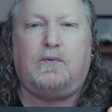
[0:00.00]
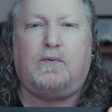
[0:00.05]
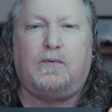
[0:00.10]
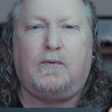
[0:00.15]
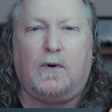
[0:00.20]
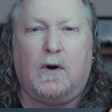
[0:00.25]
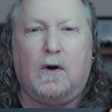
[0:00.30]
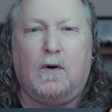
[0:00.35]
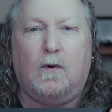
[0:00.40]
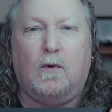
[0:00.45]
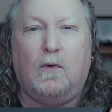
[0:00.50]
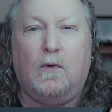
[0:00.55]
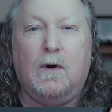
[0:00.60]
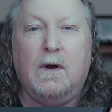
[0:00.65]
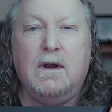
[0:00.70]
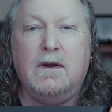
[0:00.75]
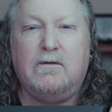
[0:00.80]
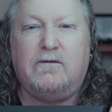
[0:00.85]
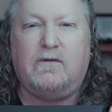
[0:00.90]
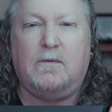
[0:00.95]
Pro
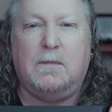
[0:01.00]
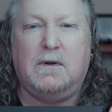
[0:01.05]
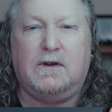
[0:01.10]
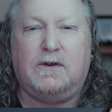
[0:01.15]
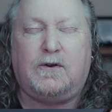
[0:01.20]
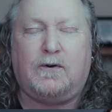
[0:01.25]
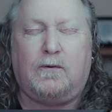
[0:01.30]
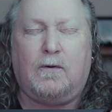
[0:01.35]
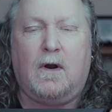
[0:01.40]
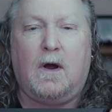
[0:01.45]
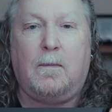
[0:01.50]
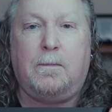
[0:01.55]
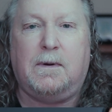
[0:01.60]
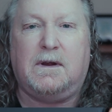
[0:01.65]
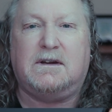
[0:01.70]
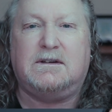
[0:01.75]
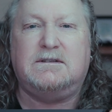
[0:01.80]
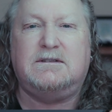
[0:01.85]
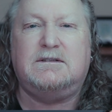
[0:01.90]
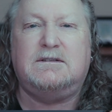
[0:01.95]
from
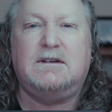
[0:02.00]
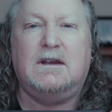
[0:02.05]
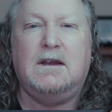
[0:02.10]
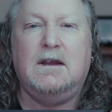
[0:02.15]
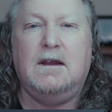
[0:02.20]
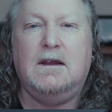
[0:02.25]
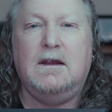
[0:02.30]
Anthropics.